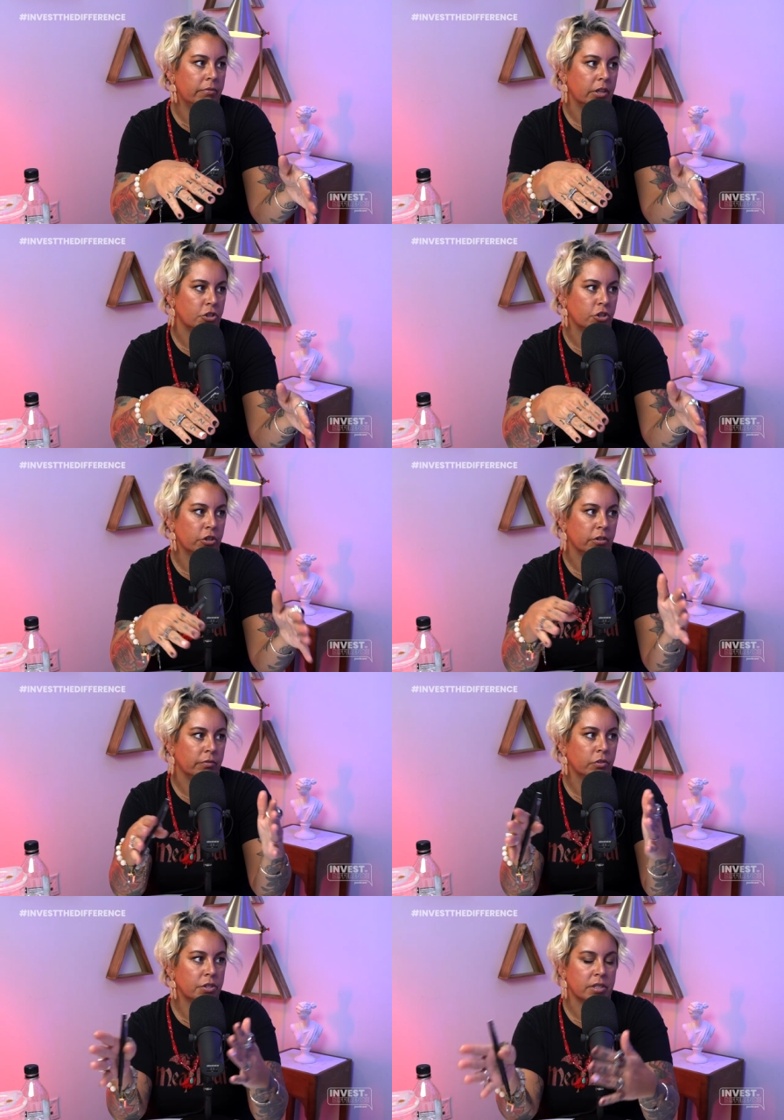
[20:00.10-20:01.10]
venture
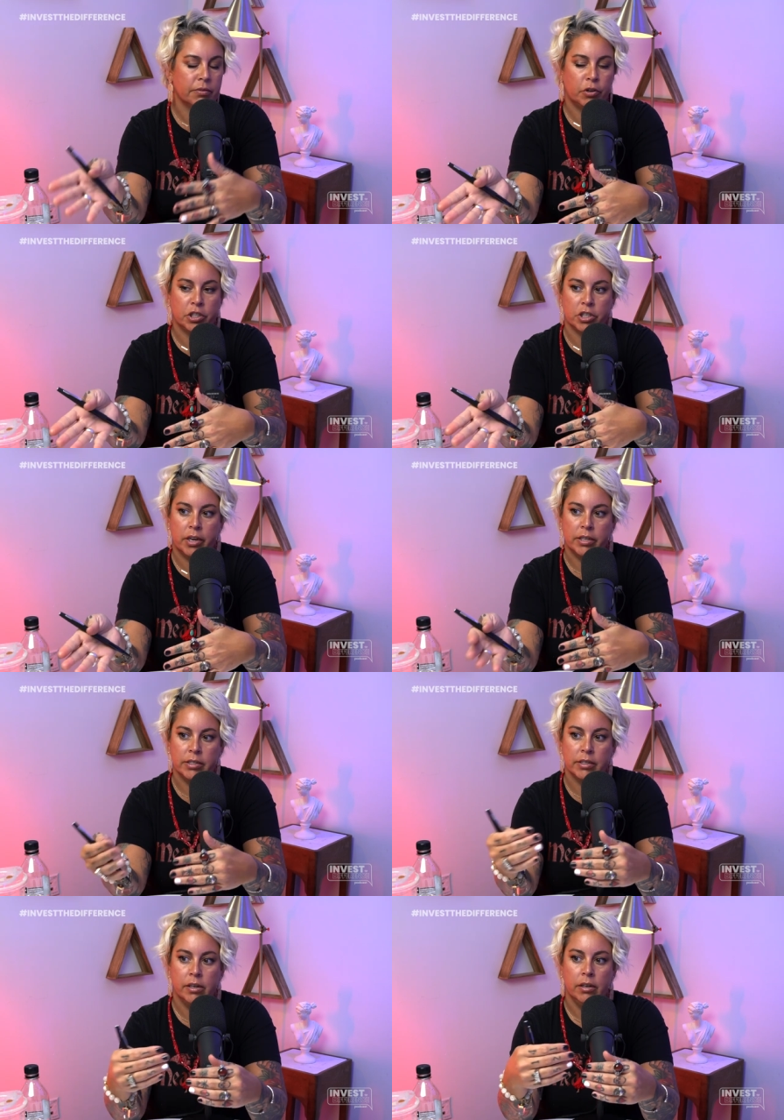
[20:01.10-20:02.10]
versus the
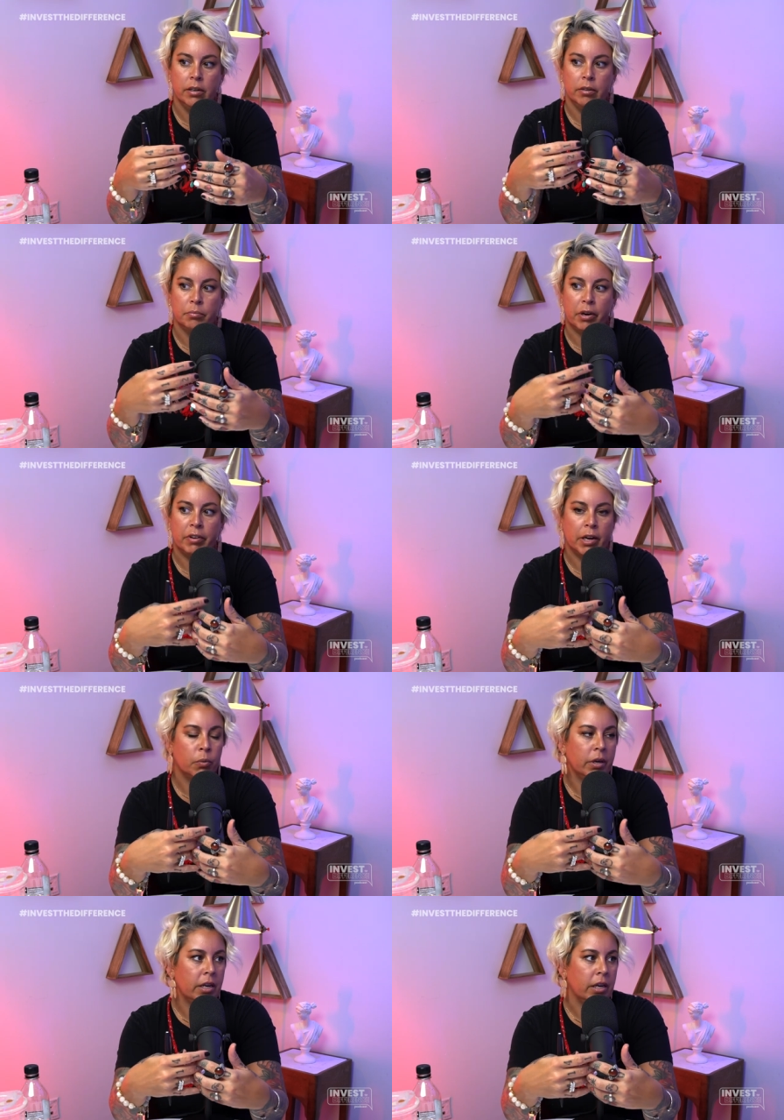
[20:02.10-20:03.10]
franchise. Private
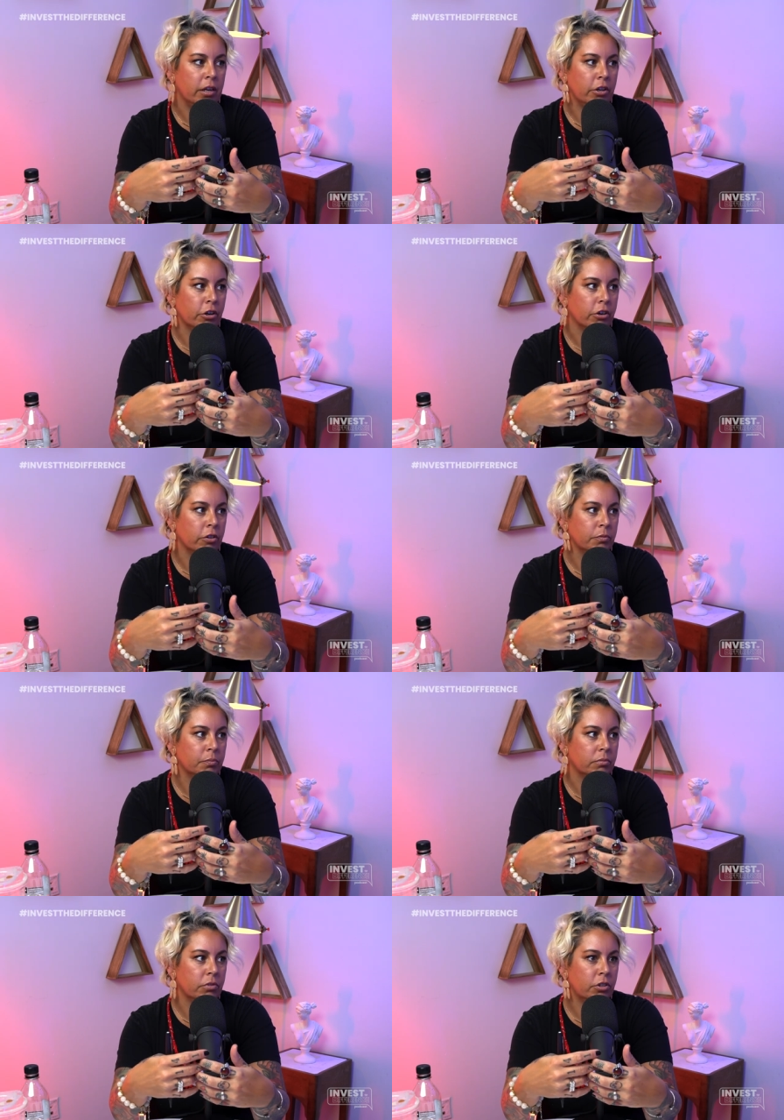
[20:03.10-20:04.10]
equity, you're
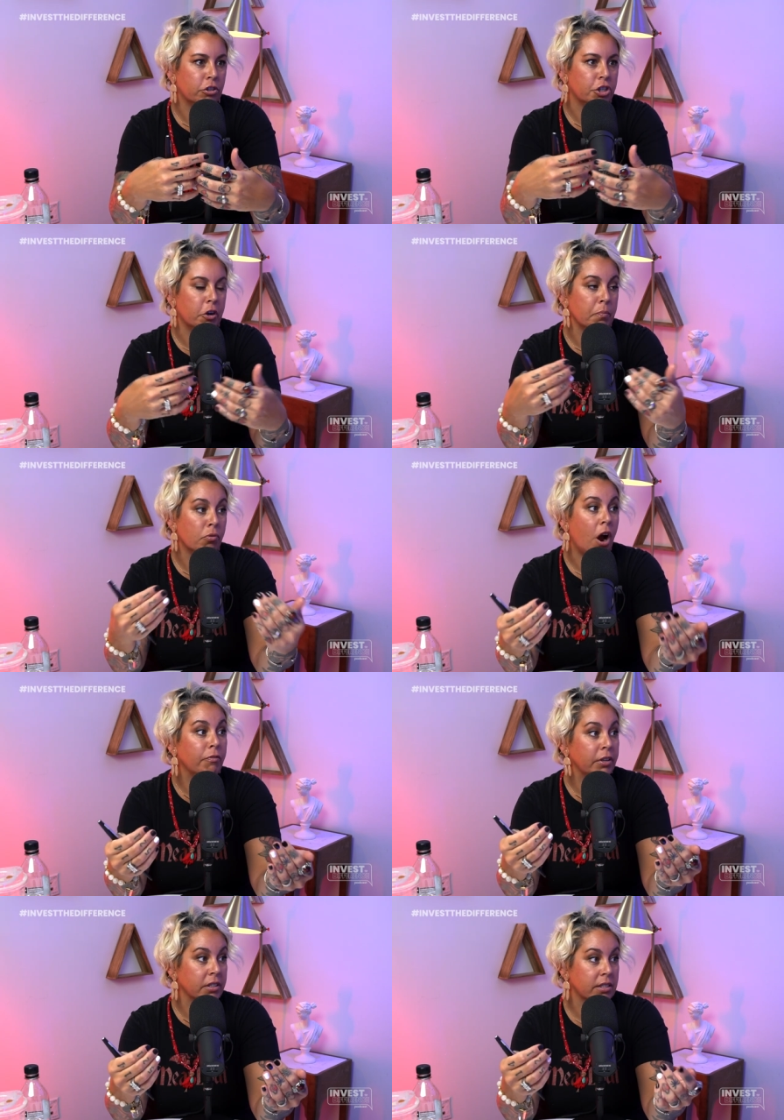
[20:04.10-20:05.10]
you're sharing
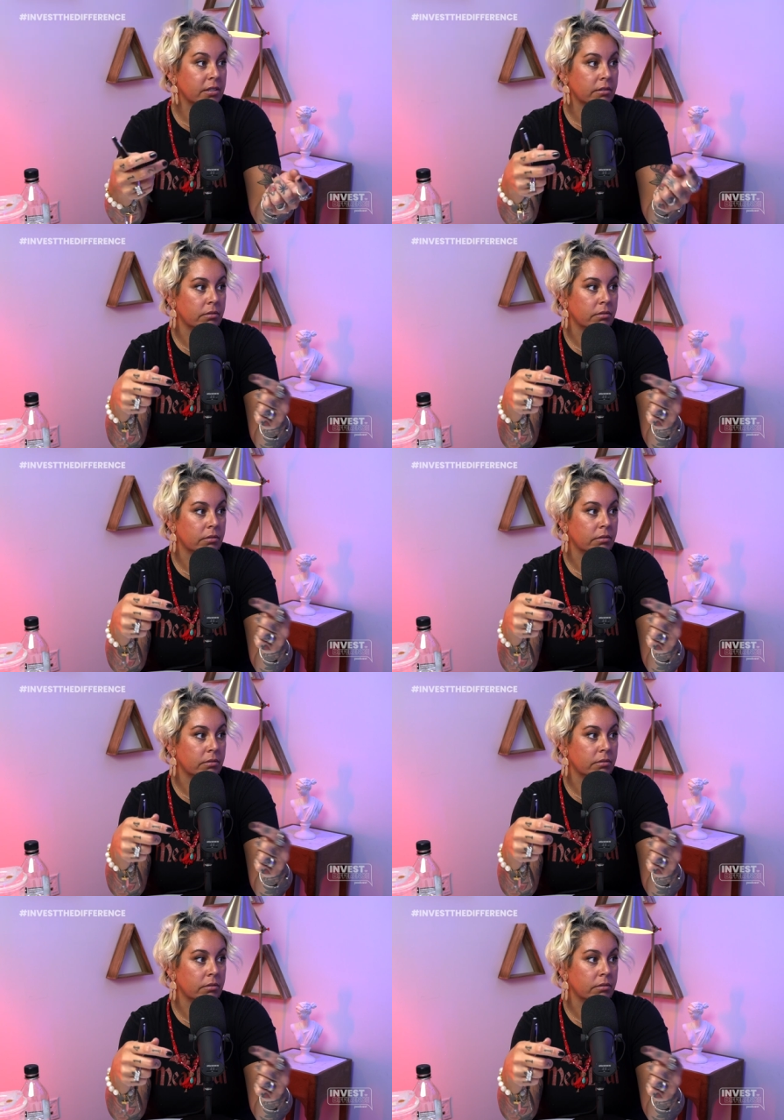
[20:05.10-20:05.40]
profits.